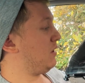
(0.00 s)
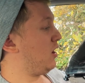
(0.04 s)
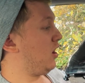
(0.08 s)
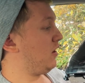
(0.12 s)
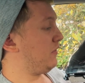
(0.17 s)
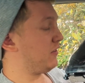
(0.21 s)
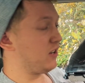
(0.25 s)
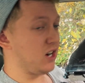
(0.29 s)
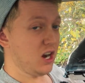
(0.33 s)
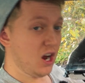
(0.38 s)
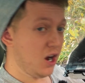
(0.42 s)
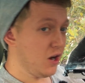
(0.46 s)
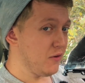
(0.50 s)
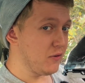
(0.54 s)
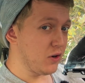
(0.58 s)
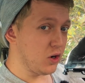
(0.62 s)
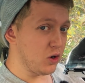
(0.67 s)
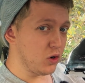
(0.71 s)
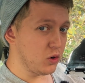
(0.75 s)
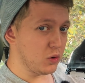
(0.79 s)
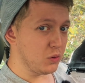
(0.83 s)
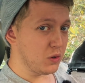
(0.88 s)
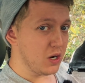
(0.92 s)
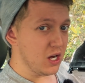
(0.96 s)
Either an
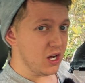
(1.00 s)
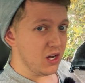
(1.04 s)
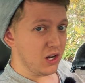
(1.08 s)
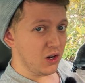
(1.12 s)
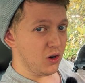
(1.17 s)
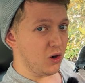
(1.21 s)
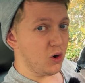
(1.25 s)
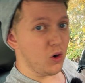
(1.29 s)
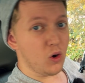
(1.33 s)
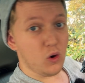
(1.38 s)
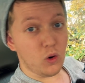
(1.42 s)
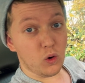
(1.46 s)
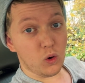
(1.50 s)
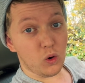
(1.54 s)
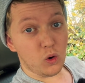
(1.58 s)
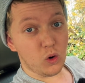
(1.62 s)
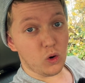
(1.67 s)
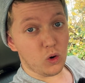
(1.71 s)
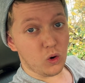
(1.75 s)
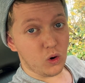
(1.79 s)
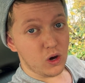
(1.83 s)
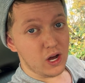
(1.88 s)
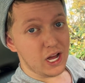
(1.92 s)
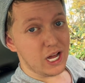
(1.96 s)
overhaul
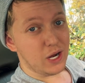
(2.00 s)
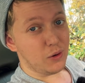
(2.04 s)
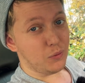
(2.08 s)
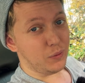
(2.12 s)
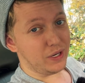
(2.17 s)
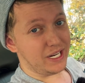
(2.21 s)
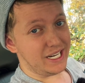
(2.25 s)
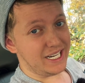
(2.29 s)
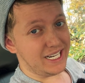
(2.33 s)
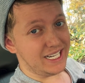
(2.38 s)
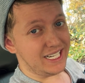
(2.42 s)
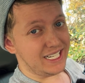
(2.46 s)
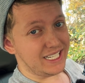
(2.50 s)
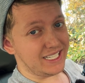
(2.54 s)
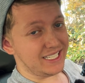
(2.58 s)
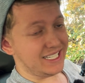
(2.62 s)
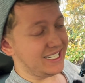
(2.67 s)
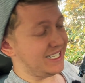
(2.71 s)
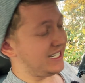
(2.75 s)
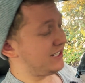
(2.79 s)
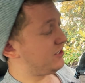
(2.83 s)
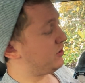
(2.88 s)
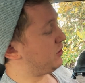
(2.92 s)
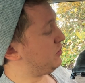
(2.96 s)
or we
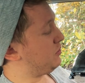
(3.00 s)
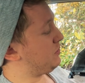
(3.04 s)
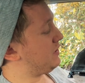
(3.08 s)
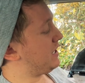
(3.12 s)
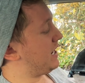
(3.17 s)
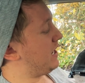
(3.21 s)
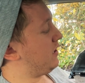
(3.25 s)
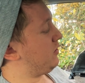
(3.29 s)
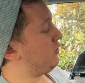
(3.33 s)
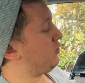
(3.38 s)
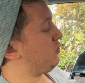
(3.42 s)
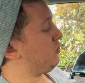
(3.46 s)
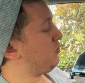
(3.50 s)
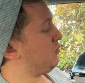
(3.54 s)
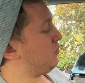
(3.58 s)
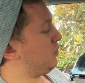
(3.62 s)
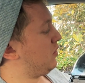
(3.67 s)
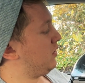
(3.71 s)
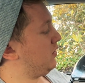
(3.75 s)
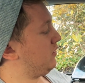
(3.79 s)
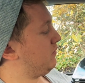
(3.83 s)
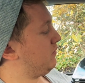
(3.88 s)
need to get a new one.